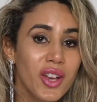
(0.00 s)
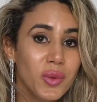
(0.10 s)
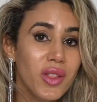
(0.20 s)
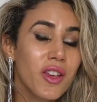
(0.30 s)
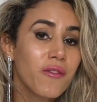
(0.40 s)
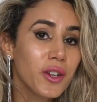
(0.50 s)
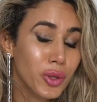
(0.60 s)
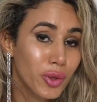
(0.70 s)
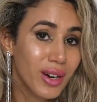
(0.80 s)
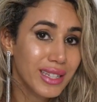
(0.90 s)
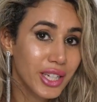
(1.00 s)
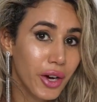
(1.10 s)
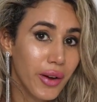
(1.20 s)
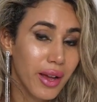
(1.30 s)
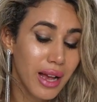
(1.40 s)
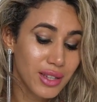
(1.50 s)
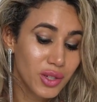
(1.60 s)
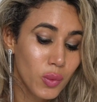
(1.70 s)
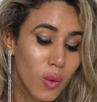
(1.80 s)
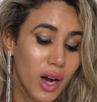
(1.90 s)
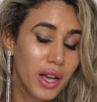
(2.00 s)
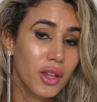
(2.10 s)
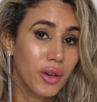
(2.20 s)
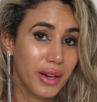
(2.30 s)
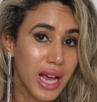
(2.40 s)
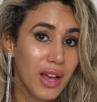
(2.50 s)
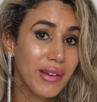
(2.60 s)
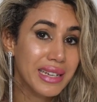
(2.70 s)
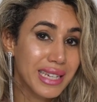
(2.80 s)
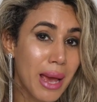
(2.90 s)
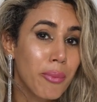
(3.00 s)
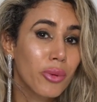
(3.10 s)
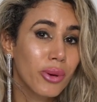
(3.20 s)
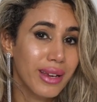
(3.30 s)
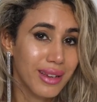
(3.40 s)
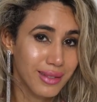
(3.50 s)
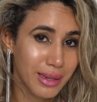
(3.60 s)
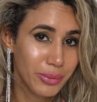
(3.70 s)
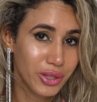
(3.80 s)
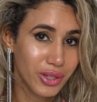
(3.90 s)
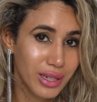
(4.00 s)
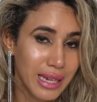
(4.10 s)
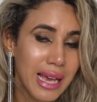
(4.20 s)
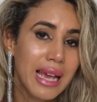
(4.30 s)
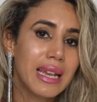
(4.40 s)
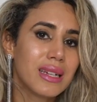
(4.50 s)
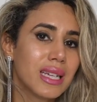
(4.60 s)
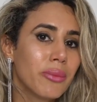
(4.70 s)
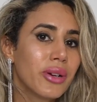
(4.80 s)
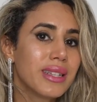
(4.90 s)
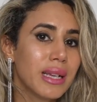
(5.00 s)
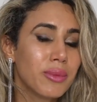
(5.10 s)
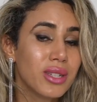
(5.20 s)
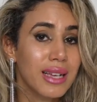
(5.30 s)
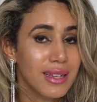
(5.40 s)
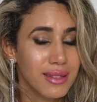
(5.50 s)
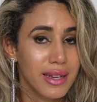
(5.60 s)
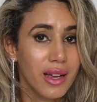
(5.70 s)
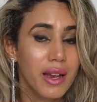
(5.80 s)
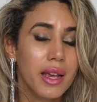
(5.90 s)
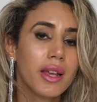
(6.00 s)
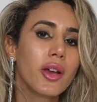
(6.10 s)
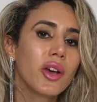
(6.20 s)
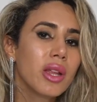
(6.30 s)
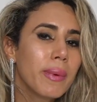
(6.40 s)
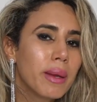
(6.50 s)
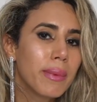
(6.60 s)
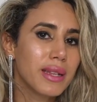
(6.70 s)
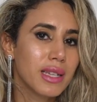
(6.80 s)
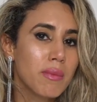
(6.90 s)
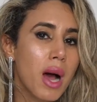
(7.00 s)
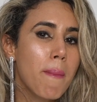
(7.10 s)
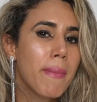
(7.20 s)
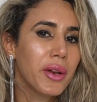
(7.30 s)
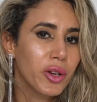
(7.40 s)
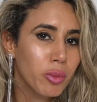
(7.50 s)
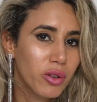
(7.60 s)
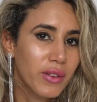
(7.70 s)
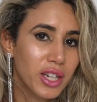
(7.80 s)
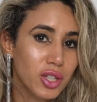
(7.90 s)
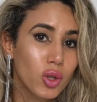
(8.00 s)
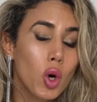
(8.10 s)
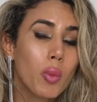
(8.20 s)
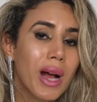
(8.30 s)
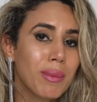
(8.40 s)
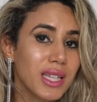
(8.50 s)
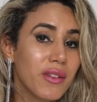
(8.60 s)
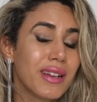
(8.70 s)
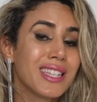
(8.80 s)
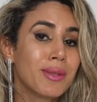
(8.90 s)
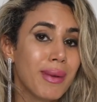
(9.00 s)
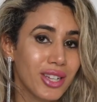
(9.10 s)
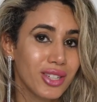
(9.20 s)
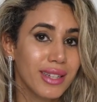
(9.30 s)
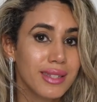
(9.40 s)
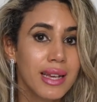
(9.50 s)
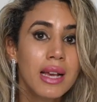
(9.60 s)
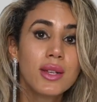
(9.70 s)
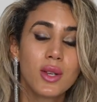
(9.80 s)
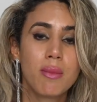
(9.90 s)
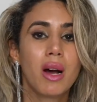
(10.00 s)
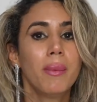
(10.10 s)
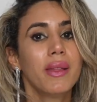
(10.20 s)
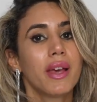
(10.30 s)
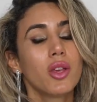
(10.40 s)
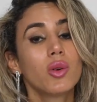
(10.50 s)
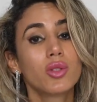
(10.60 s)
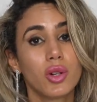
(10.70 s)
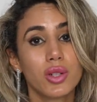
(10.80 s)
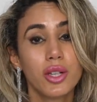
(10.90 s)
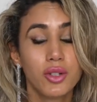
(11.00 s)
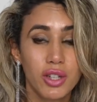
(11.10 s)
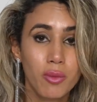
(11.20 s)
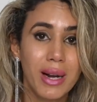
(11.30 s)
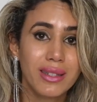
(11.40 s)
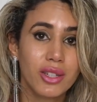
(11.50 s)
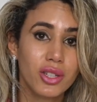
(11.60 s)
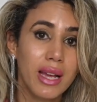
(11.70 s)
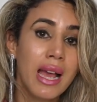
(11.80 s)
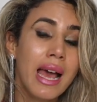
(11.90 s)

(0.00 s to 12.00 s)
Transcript: those were the official criteria as to why you can have a temporary exemption. Now, temporary exemptions, as I said earlier, can only be administered by a medical professional or perhaps even a specialist. So, it might be that your doctor, your general practitioner,